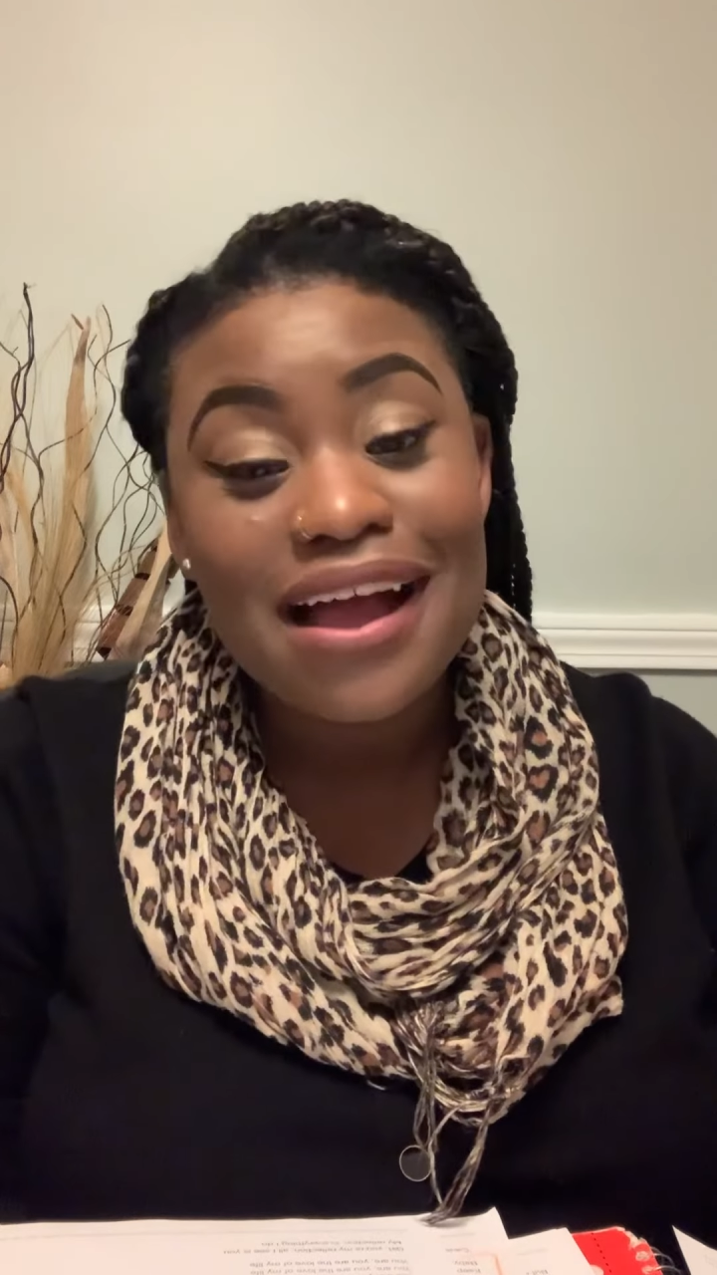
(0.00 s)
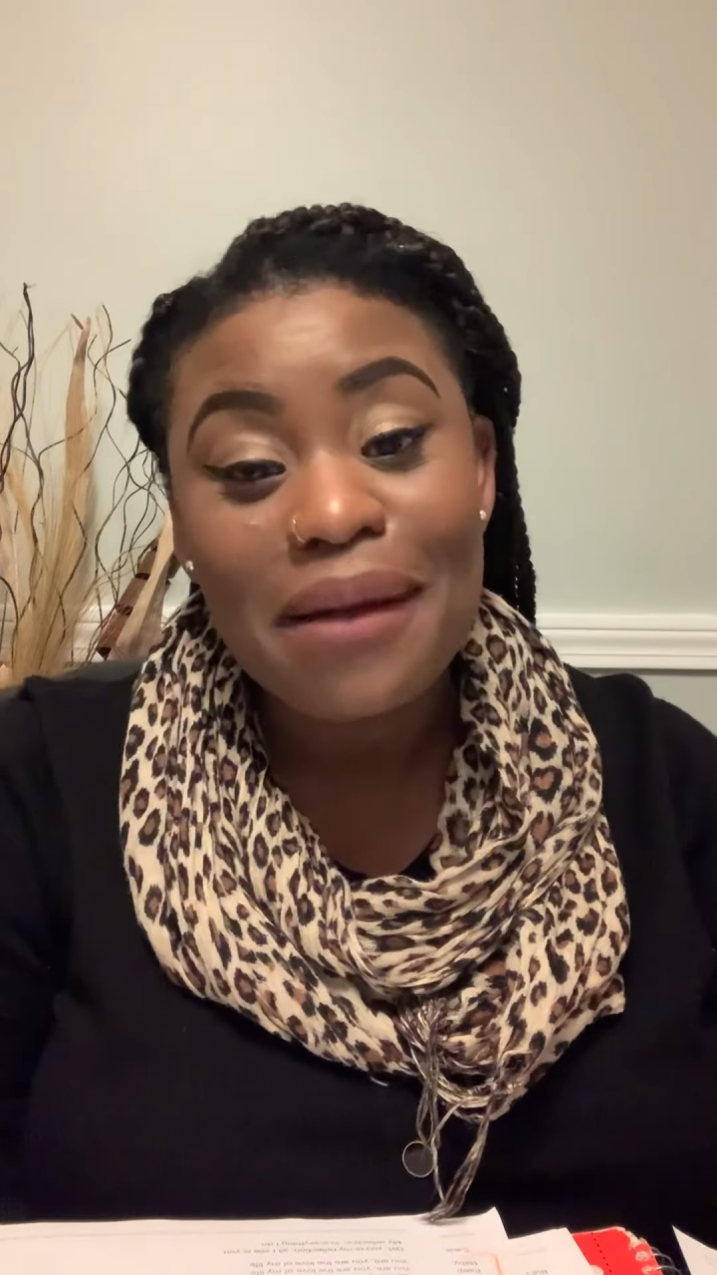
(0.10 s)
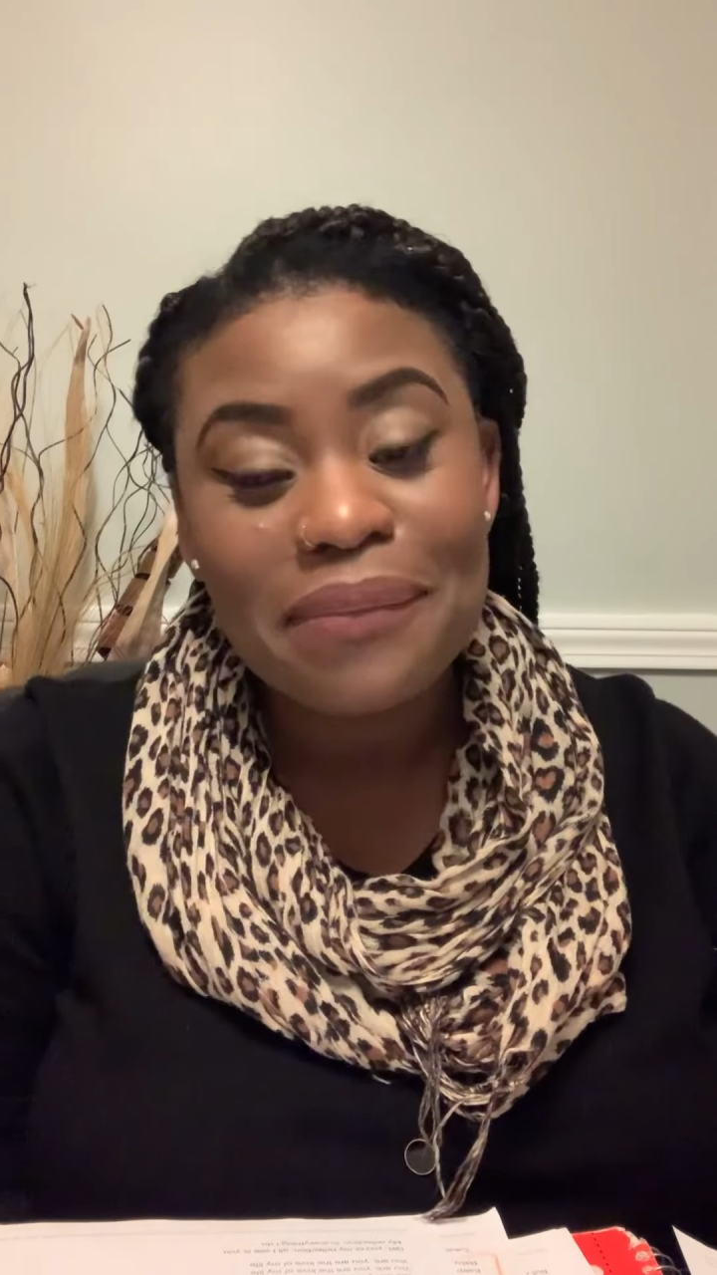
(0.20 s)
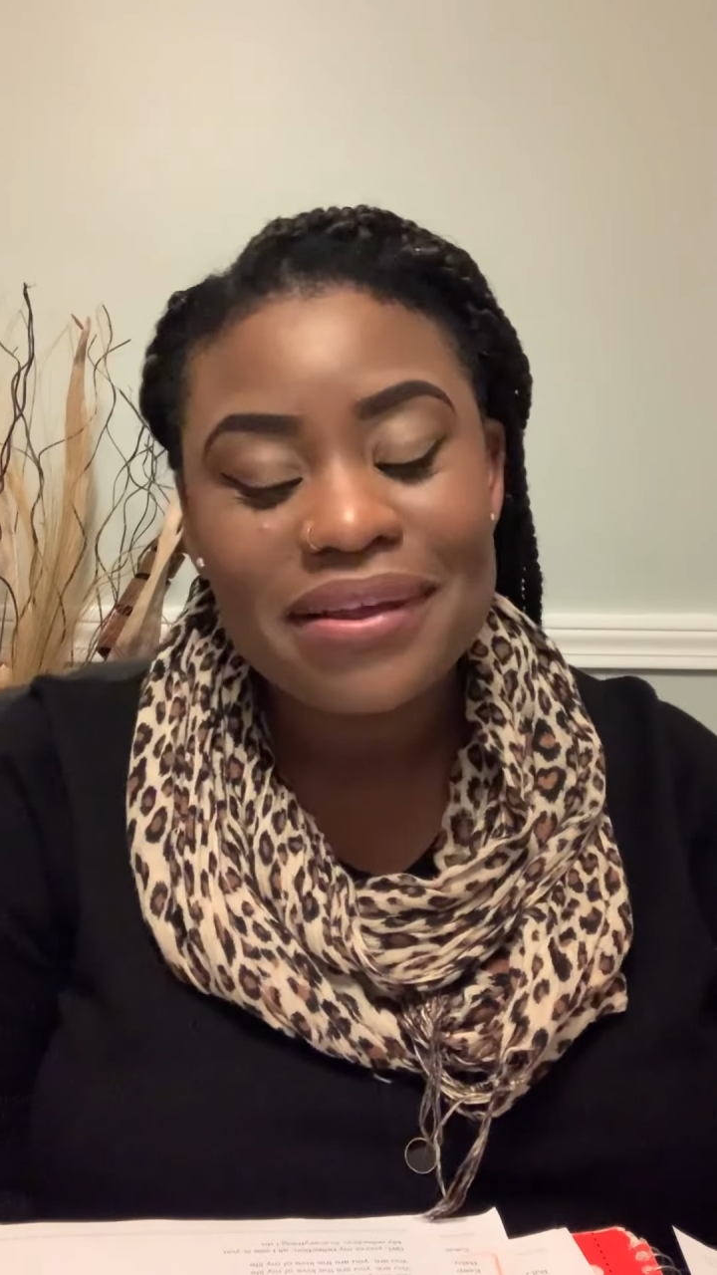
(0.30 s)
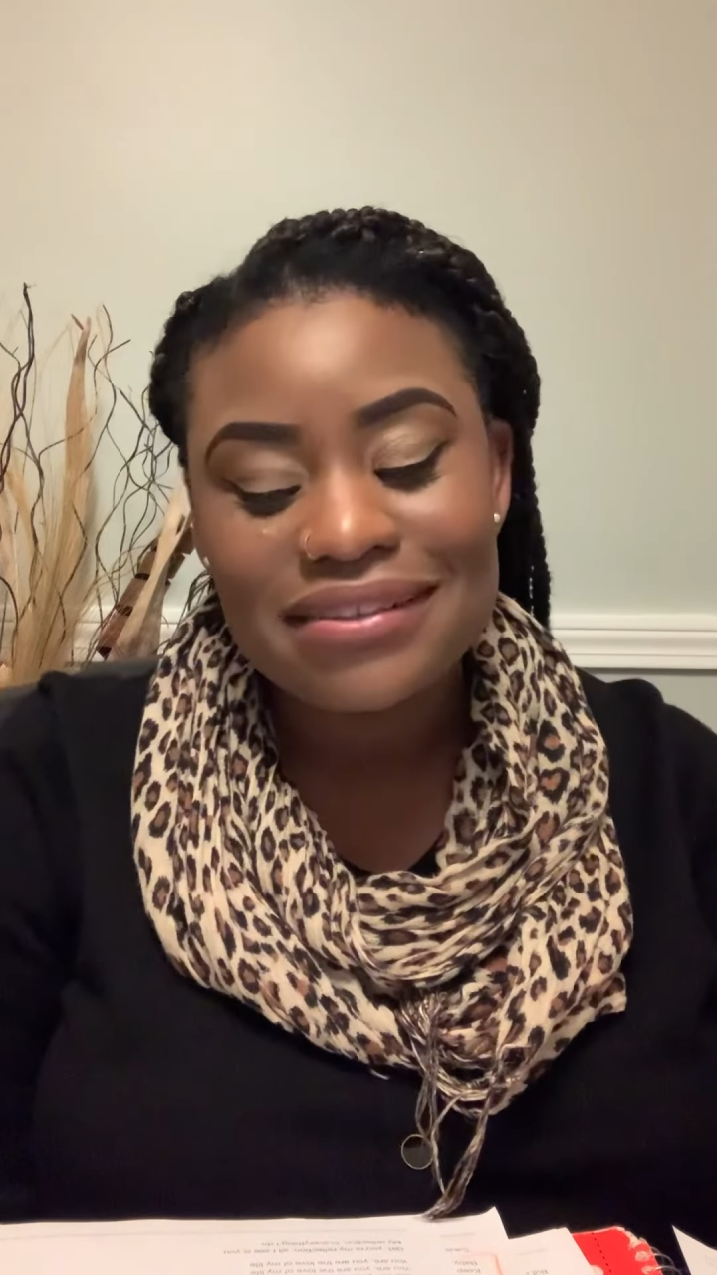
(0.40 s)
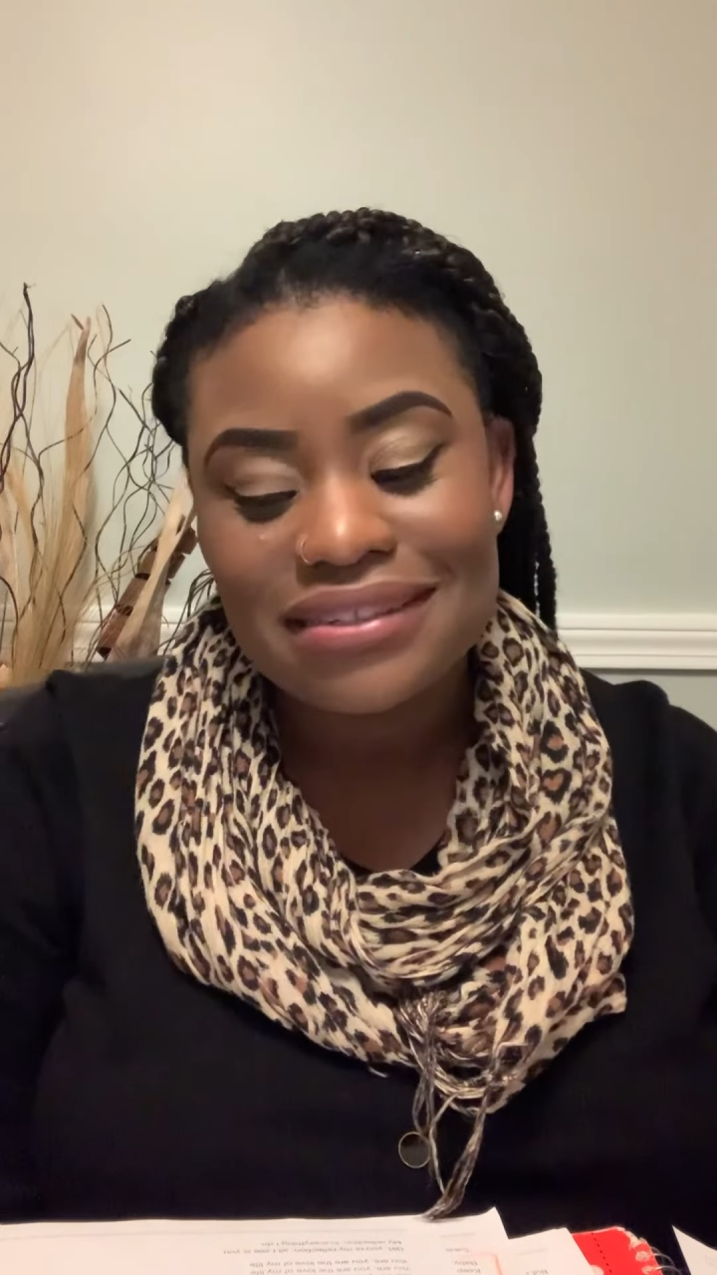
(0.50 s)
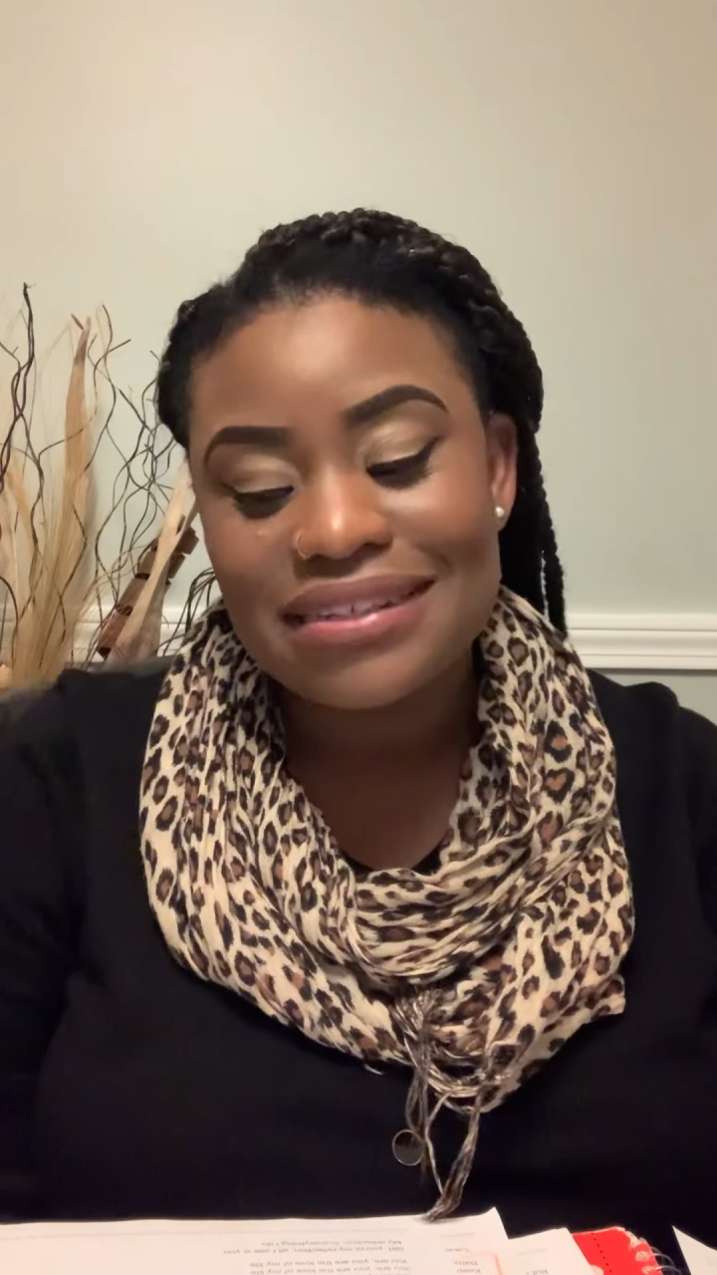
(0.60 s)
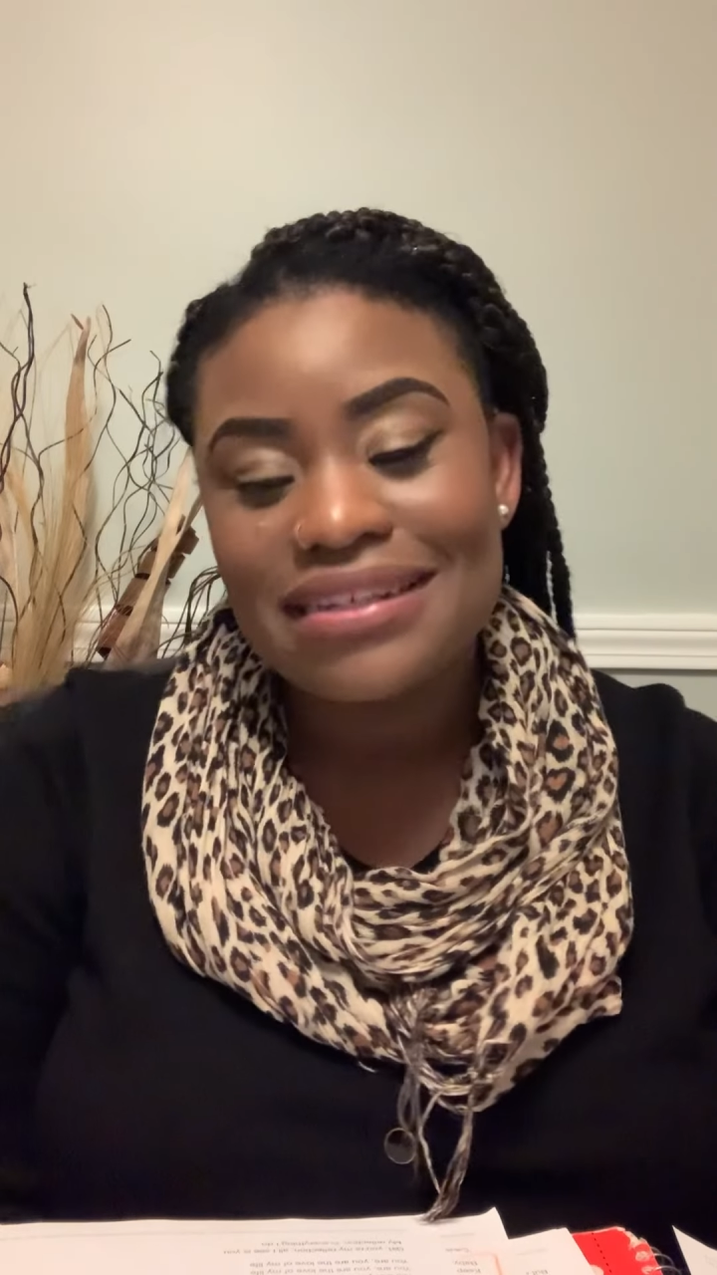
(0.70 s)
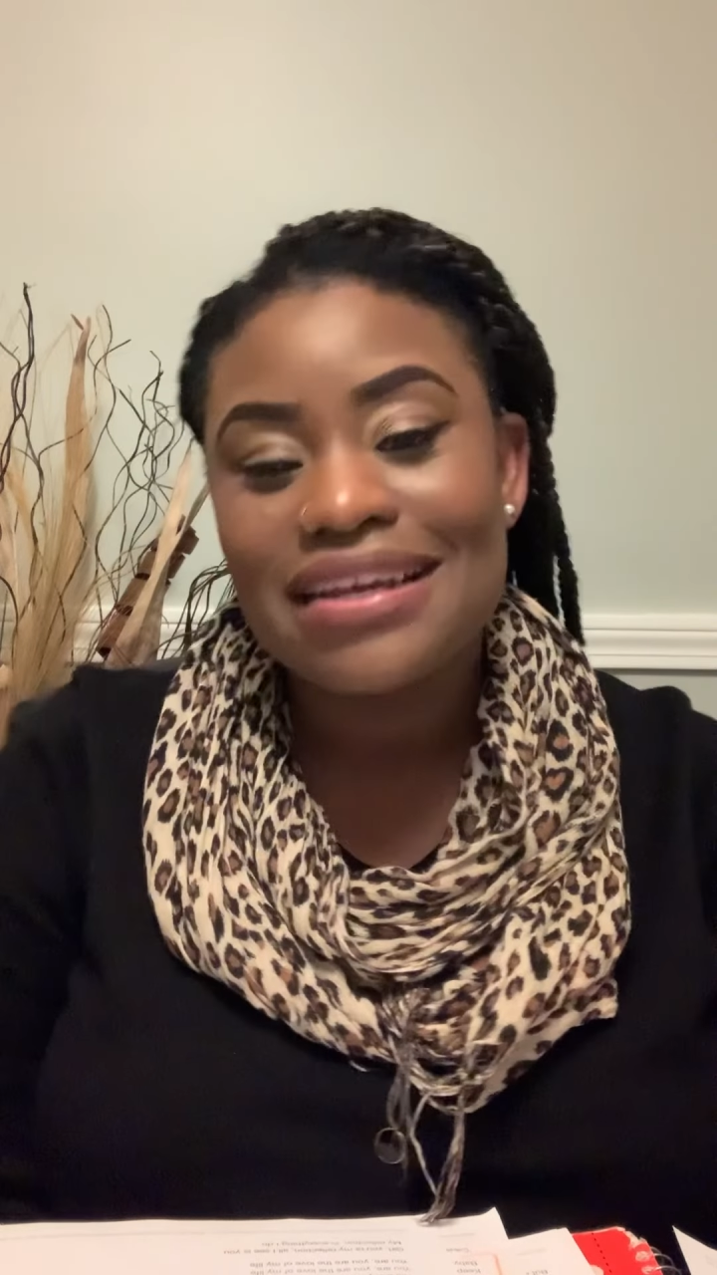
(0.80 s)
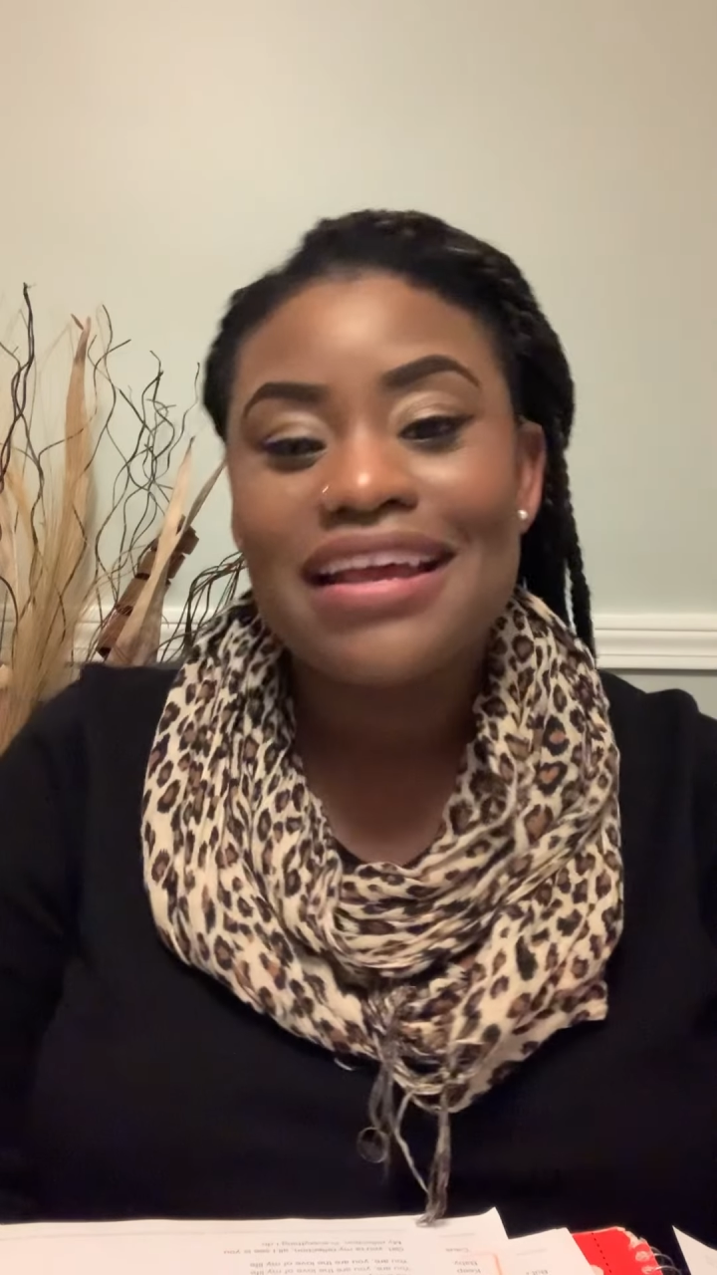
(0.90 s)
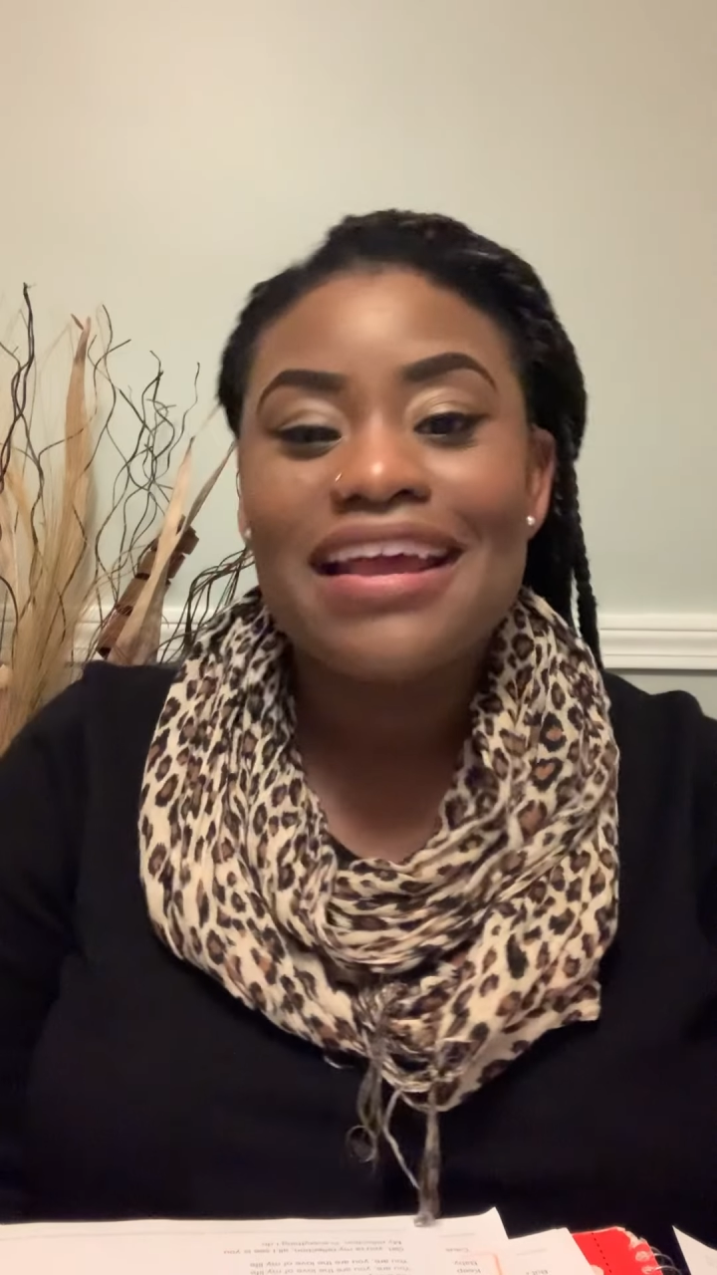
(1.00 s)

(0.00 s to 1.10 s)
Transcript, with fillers: commenting.